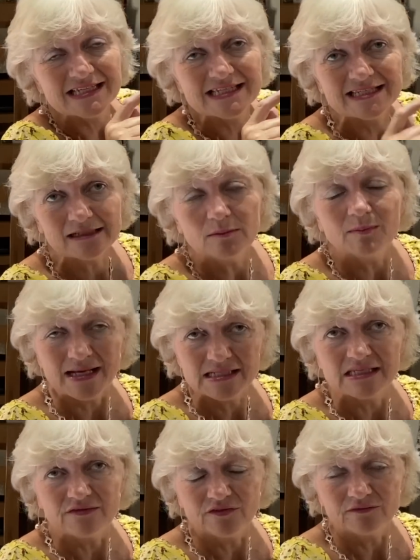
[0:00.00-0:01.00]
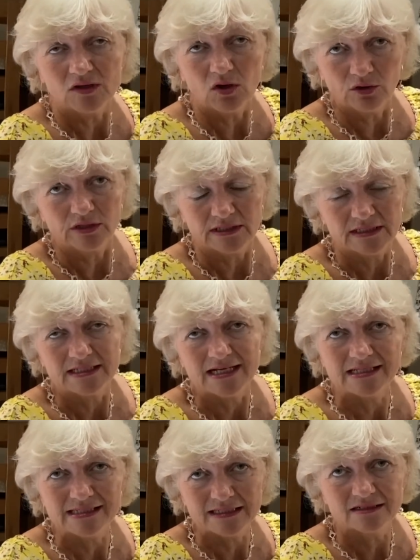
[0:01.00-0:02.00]
still massive on it,
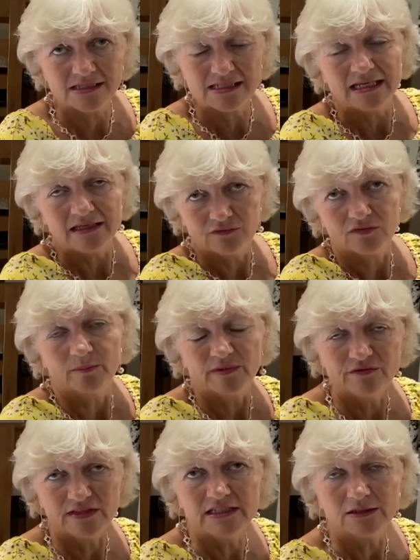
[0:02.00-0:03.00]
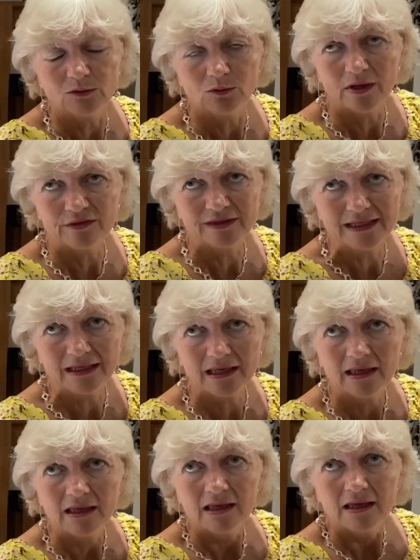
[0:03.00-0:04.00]
as you'll see from the video, I think.
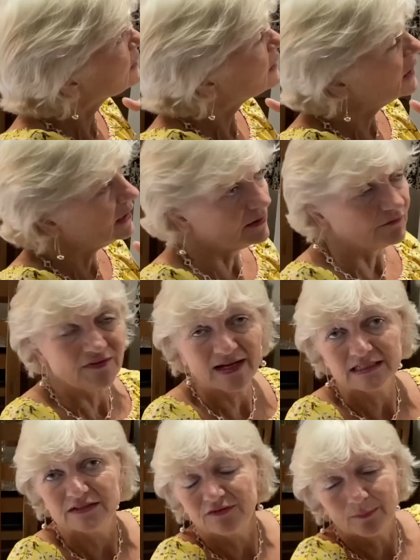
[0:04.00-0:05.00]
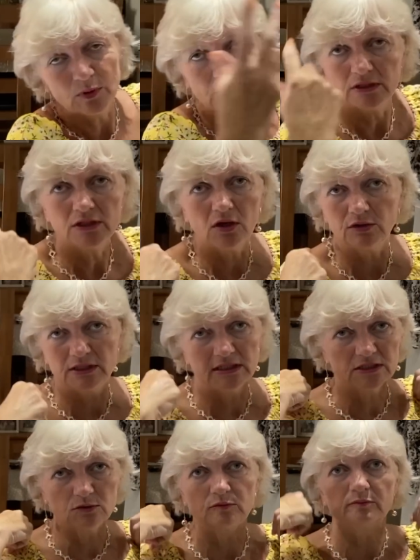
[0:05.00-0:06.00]
And in fact, if I put it on
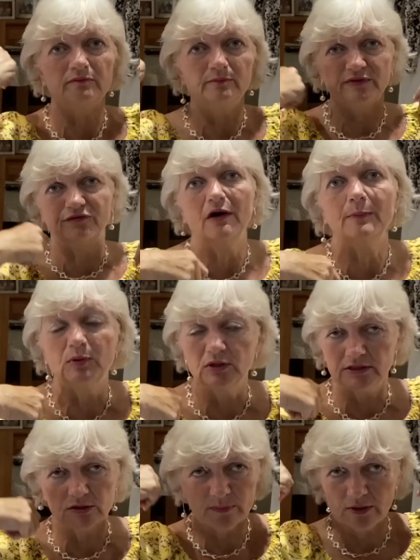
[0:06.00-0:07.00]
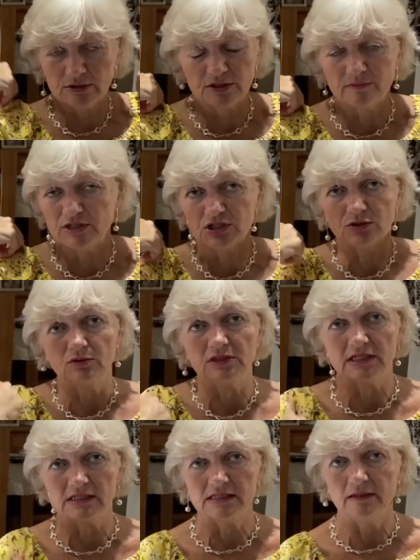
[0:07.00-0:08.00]
and before I pull it up onto my
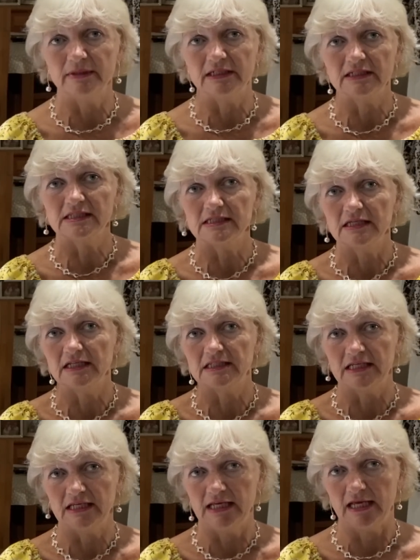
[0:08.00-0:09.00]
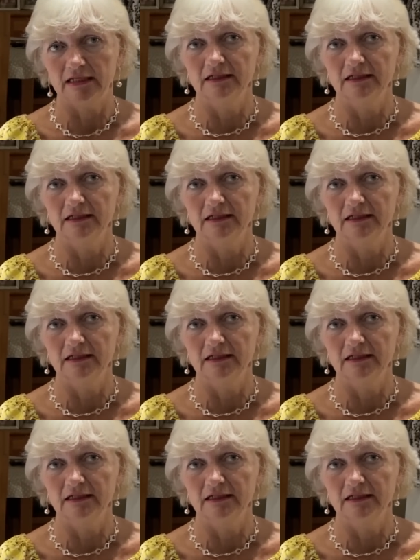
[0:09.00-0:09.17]
shoulders, I mean, it's here.